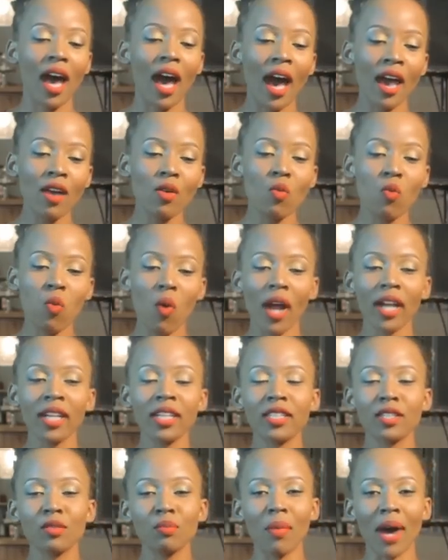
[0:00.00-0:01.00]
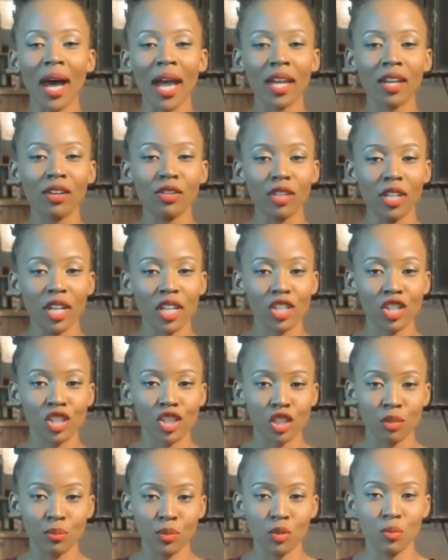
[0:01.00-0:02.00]
I want my
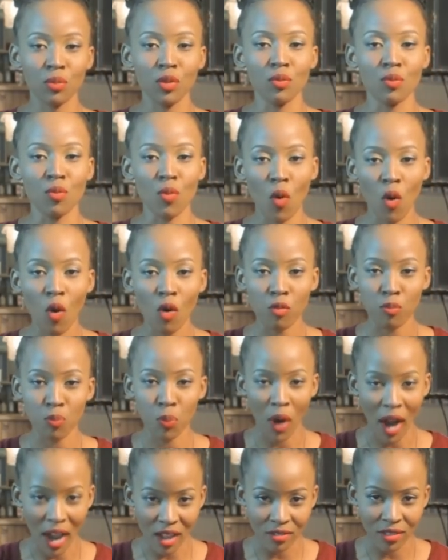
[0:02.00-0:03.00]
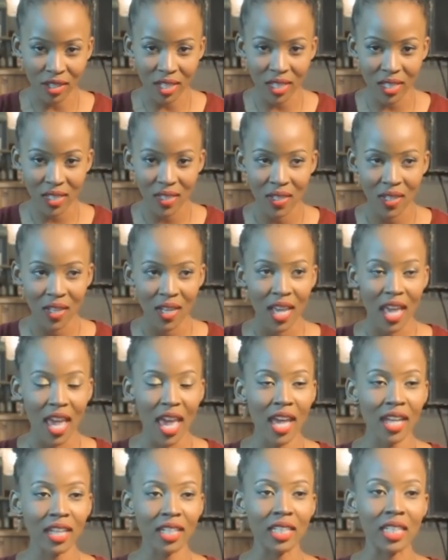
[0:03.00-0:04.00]
relationship to be more private,
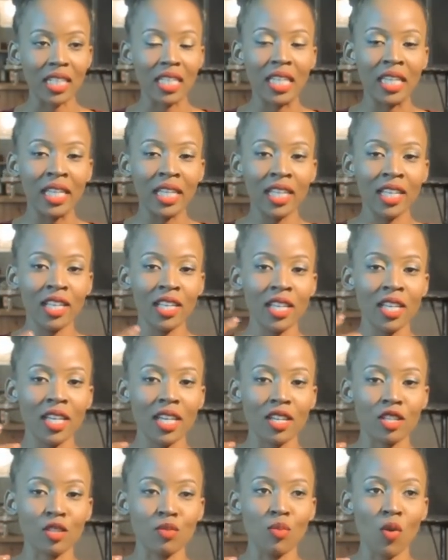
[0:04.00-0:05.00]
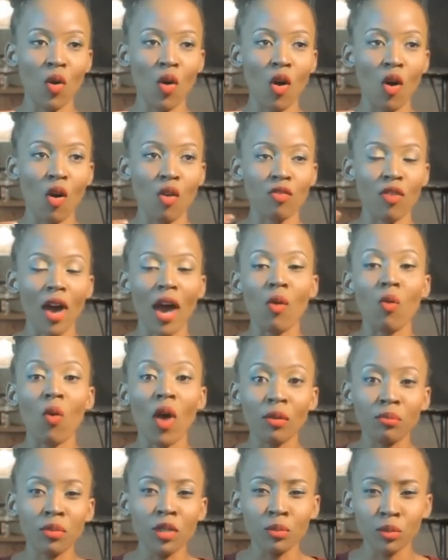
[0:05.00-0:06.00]
and he is more of, I
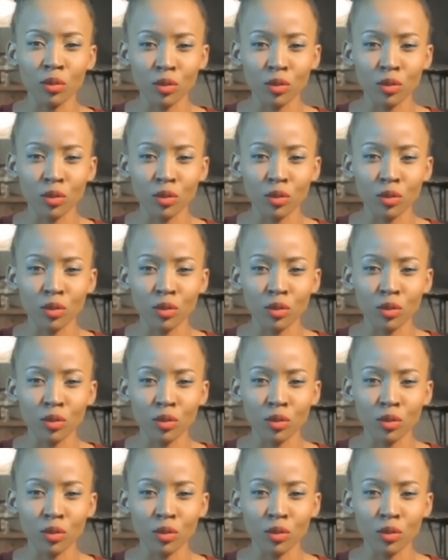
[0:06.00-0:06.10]
want